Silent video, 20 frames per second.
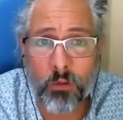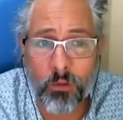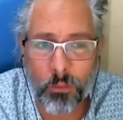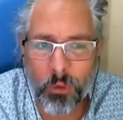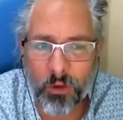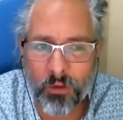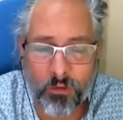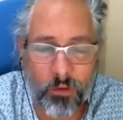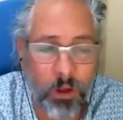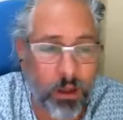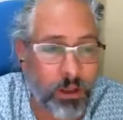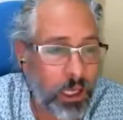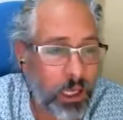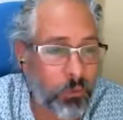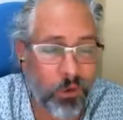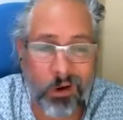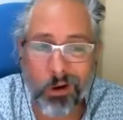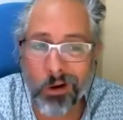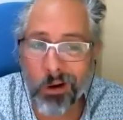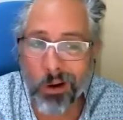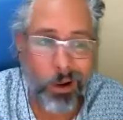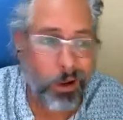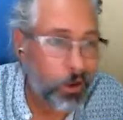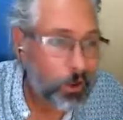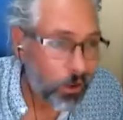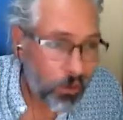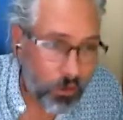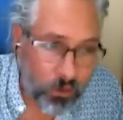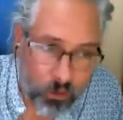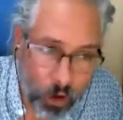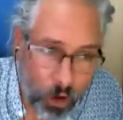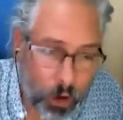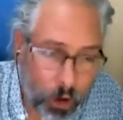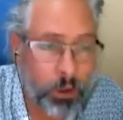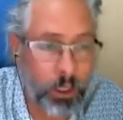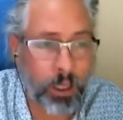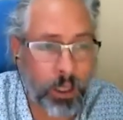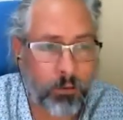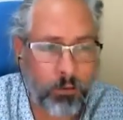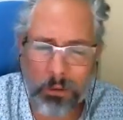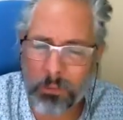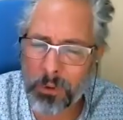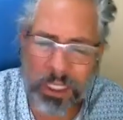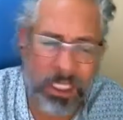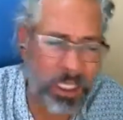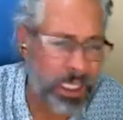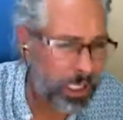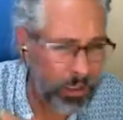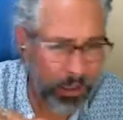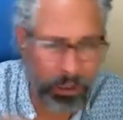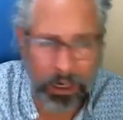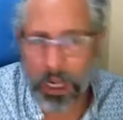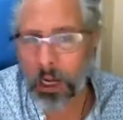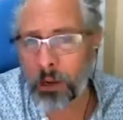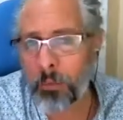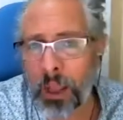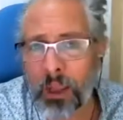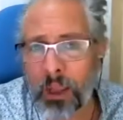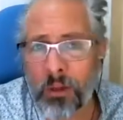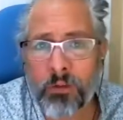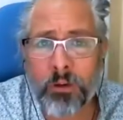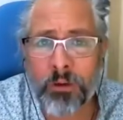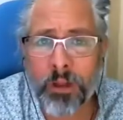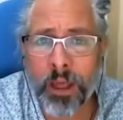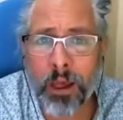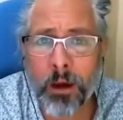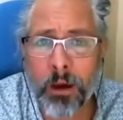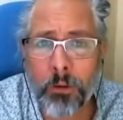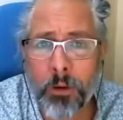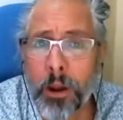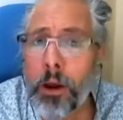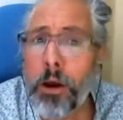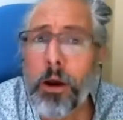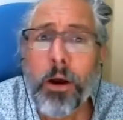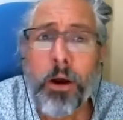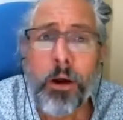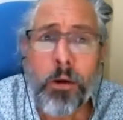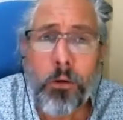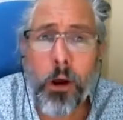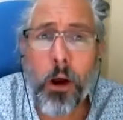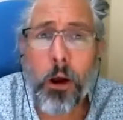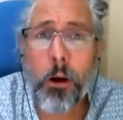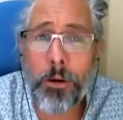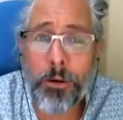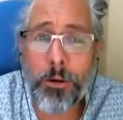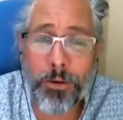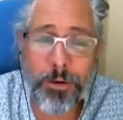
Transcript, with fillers: So it's not like we're targeting, oh, we need to get that Akkermansia down. No,